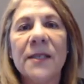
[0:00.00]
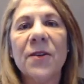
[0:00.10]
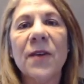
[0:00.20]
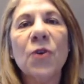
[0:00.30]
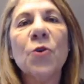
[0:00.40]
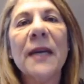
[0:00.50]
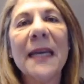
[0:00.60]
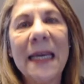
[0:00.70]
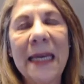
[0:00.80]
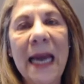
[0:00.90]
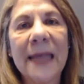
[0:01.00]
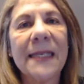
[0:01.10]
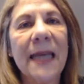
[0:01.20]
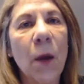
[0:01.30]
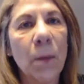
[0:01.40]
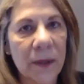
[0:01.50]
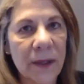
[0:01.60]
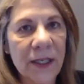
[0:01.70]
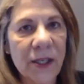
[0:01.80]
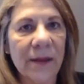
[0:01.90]
so that you can connect and help
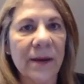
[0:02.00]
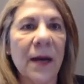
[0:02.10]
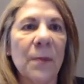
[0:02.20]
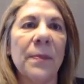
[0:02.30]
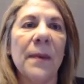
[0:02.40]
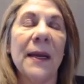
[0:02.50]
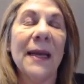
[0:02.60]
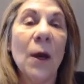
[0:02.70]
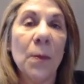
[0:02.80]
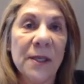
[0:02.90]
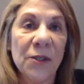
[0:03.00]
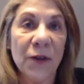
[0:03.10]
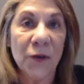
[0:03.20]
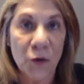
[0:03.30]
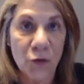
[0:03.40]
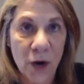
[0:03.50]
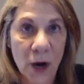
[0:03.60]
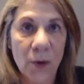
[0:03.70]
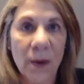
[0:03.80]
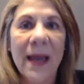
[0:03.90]
build each other up and help each other
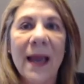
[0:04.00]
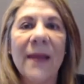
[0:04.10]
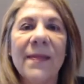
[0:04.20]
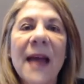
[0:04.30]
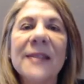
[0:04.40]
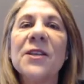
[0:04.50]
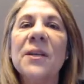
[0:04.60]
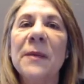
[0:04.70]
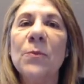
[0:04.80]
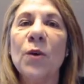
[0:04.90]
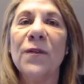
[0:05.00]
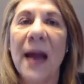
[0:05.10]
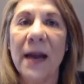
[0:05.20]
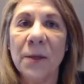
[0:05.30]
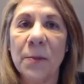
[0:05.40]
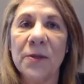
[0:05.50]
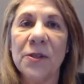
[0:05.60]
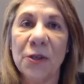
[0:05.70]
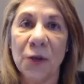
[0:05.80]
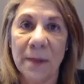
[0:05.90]
grow. And that's going to be more valuable
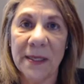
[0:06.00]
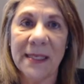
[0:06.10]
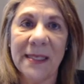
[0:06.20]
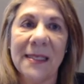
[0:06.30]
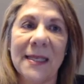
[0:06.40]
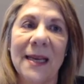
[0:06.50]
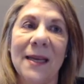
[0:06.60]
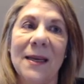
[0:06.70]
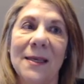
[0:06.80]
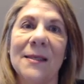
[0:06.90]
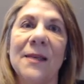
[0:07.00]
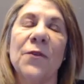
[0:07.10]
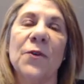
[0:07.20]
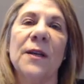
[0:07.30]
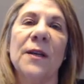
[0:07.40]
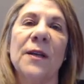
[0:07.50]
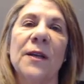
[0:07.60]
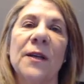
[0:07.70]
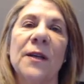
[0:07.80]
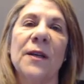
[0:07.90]
to your business than it is if you're going to
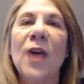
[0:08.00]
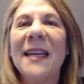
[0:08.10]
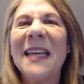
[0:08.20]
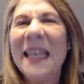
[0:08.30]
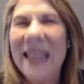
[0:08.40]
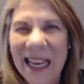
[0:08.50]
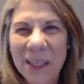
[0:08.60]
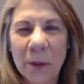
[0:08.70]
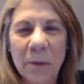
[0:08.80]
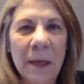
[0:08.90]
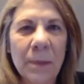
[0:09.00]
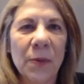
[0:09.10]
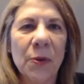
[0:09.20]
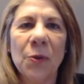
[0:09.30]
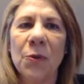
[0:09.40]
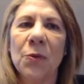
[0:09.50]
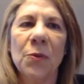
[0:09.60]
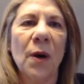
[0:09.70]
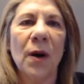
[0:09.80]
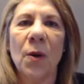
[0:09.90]
try to connect with people
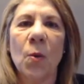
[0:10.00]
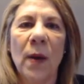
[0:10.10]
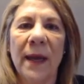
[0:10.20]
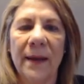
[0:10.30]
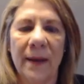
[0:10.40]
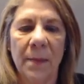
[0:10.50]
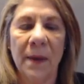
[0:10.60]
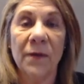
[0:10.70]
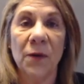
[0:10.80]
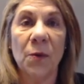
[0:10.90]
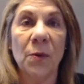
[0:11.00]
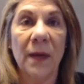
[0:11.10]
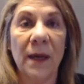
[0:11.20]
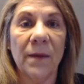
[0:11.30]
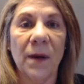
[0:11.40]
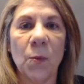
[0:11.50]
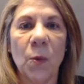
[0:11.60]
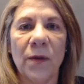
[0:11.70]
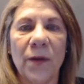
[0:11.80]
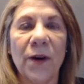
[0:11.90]
who are way above you and, and
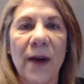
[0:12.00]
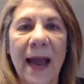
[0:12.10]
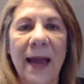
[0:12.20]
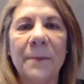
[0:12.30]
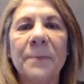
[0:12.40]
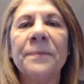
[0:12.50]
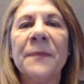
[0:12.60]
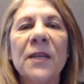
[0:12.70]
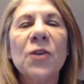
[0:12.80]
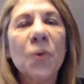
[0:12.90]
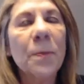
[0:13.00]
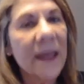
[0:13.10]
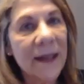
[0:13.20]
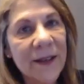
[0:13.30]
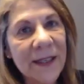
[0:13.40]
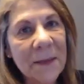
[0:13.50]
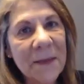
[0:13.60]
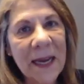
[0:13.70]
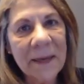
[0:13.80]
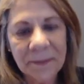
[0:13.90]
where they're at. You'll be there
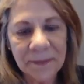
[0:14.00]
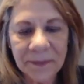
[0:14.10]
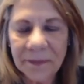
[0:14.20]
someday.